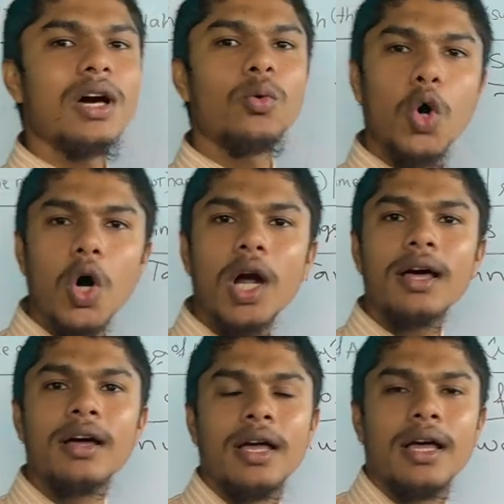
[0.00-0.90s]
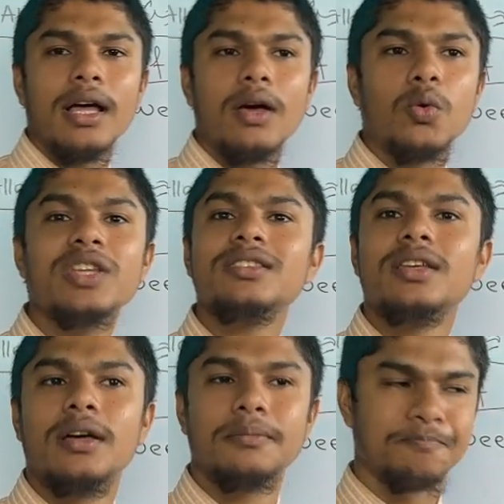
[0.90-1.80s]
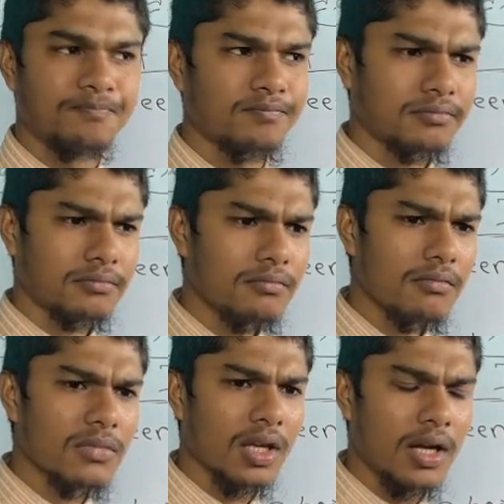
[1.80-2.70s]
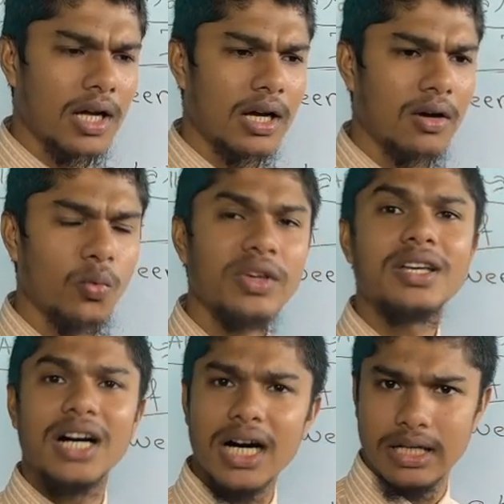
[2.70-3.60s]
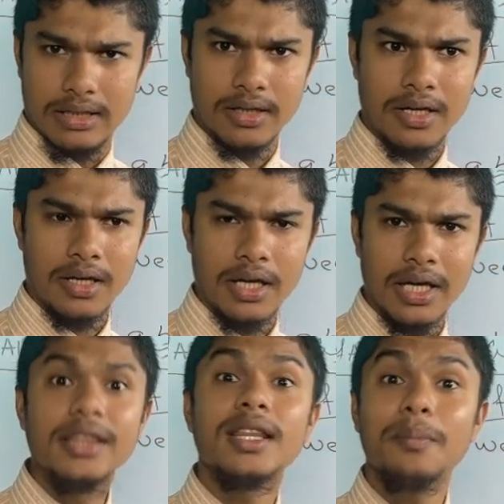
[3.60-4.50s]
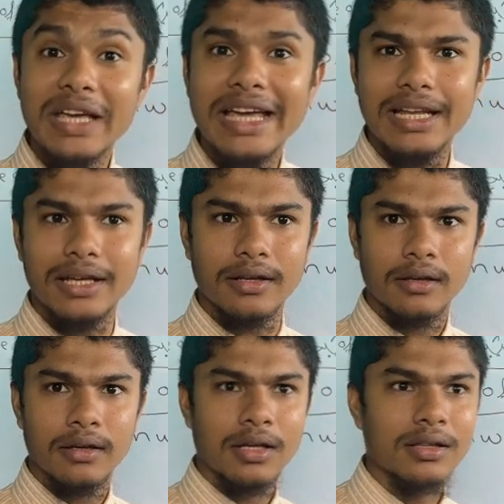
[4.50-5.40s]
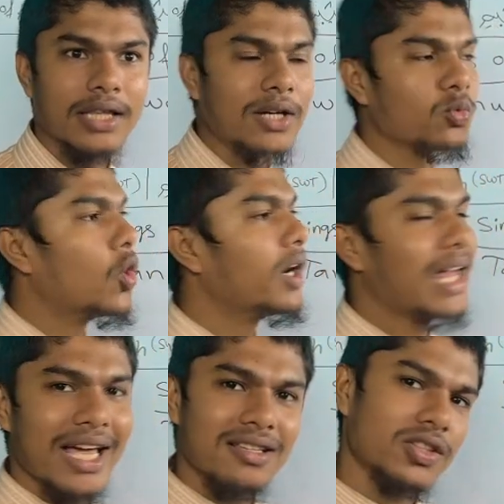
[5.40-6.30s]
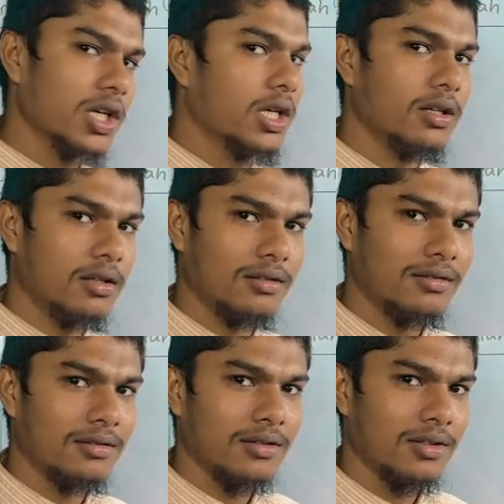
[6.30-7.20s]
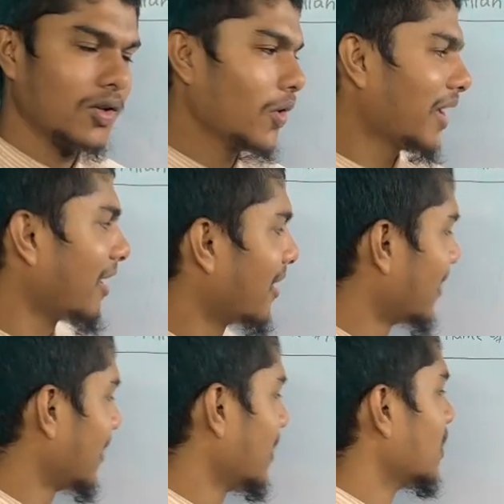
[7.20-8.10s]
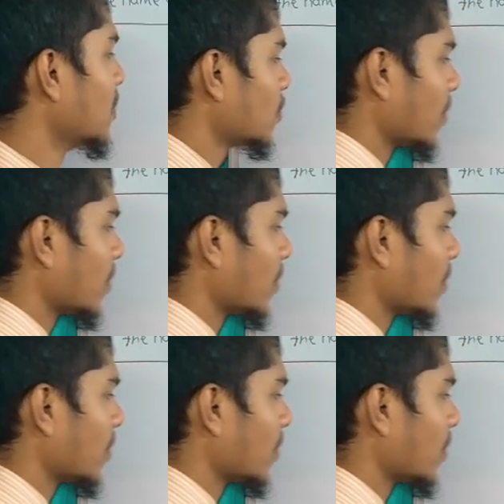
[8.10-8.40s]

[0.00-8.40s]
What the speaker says: a word with al in the beginning, that word has the. Okay. So